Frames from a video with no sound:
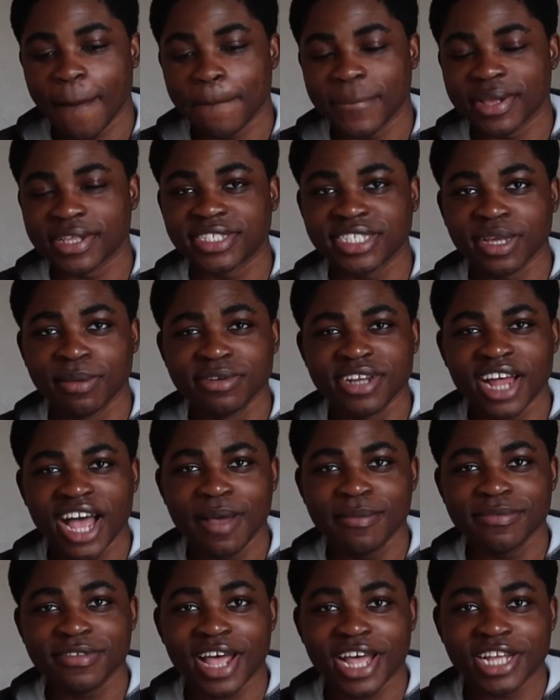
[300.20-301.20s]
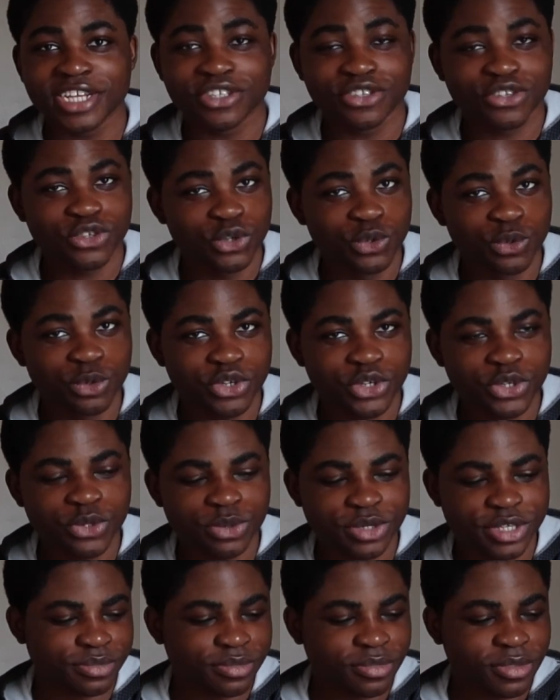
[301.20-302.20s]
But sometimes I do
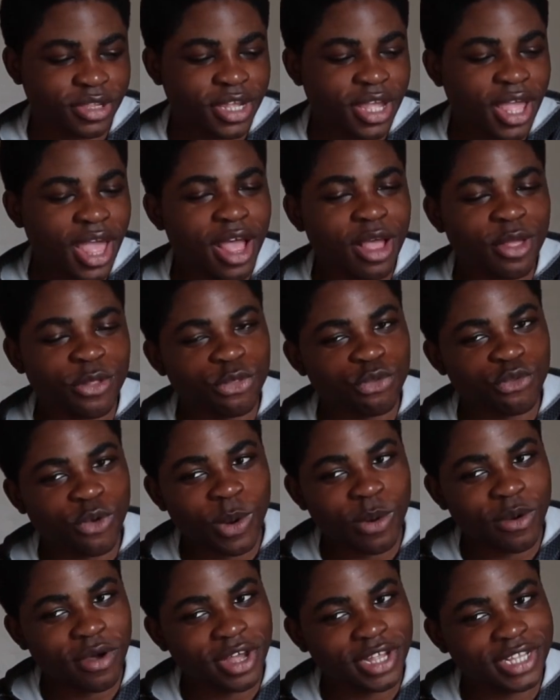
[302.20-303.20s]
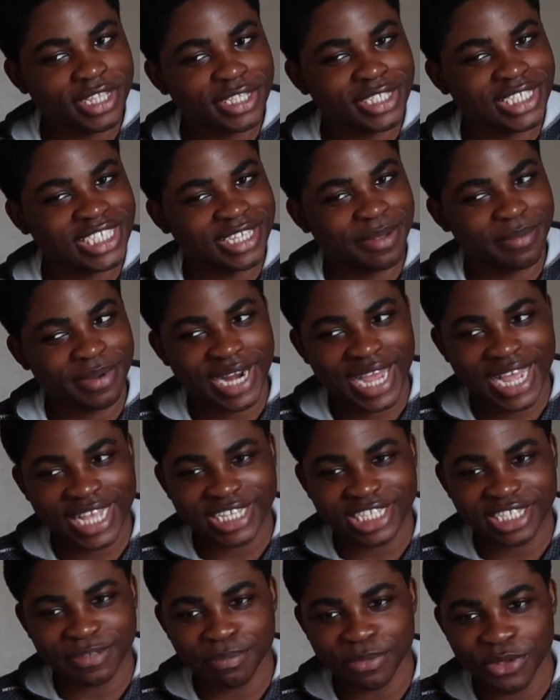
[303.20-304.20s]
it. I'll throw on some
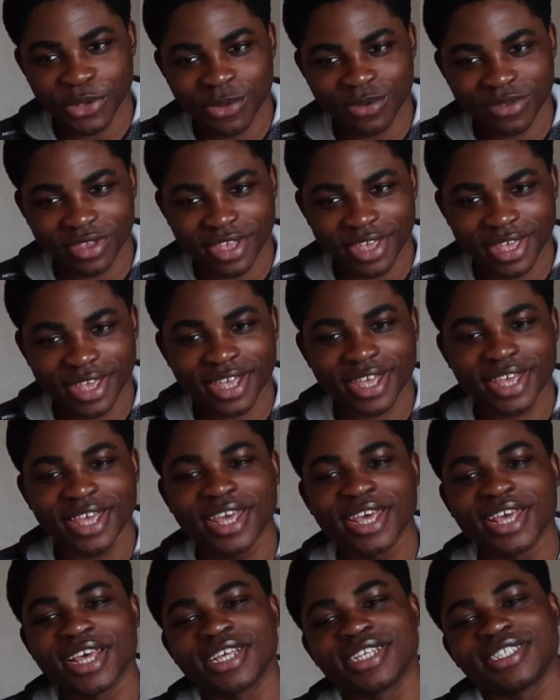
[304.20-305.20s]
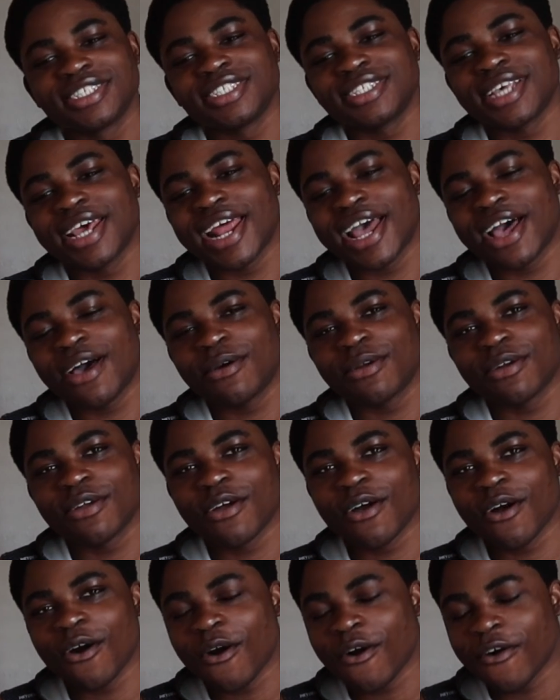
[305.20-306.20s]
nice music, set out
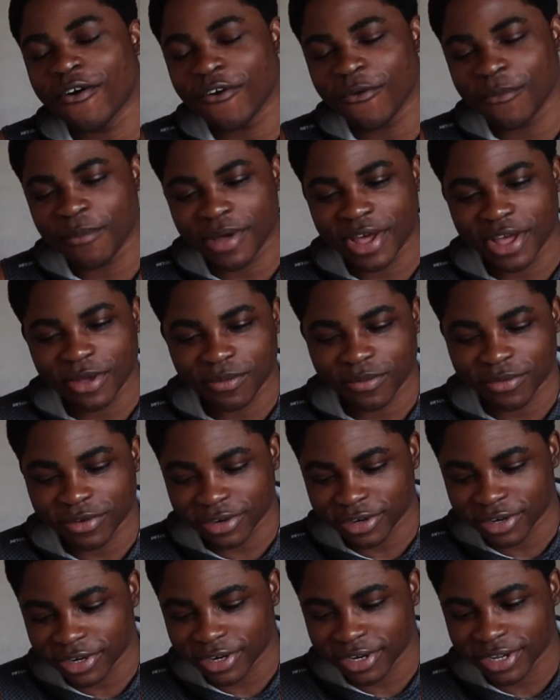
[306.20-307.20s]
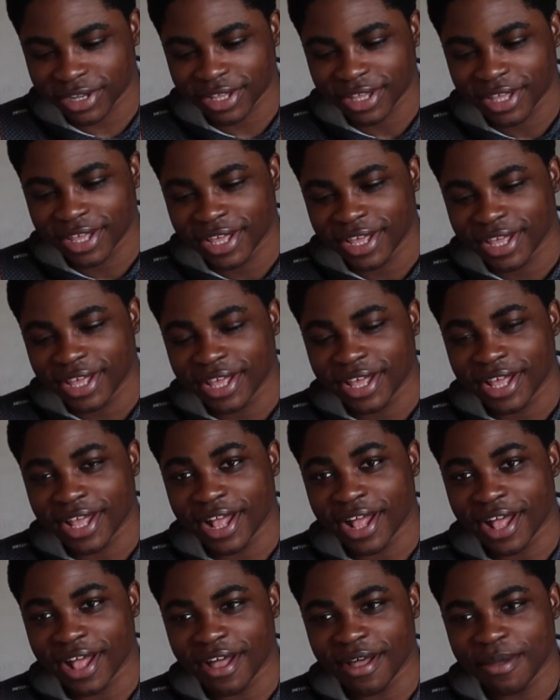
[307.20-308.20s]
all my work,
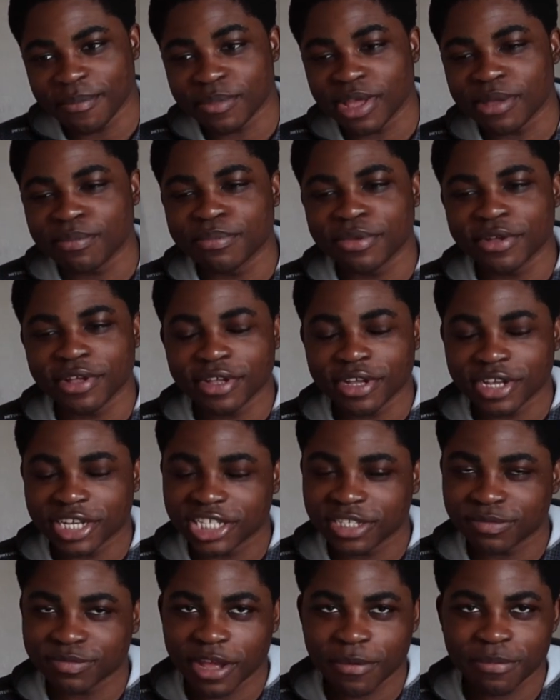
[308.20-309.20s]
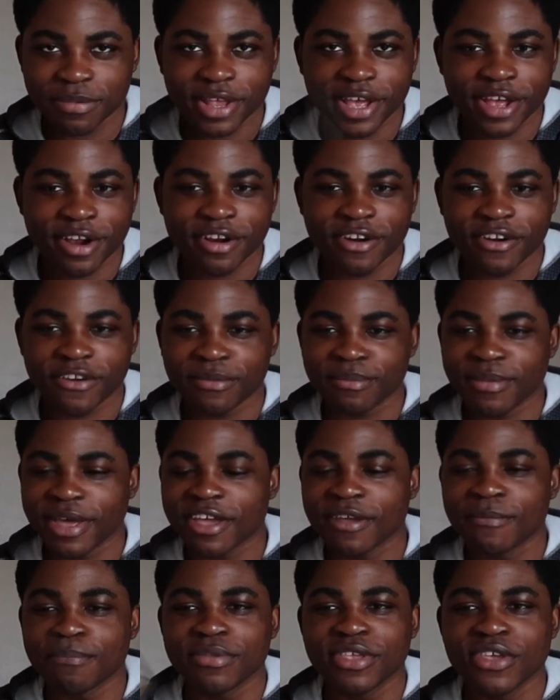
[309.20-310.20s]
my books, my planner, my
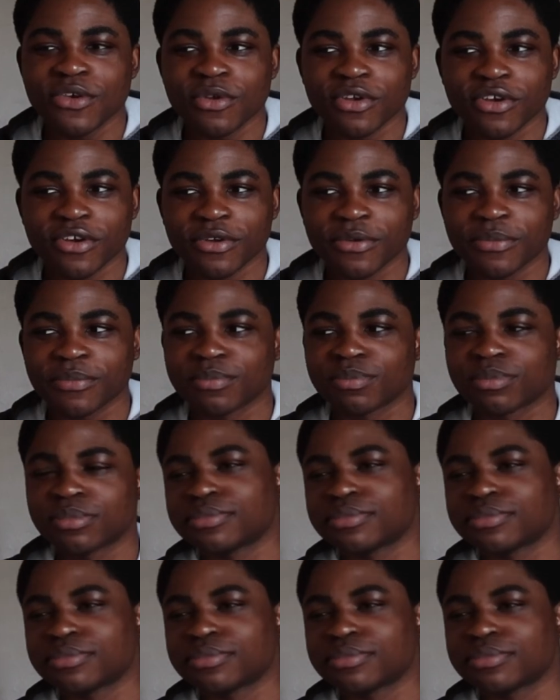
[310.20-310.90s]
computer,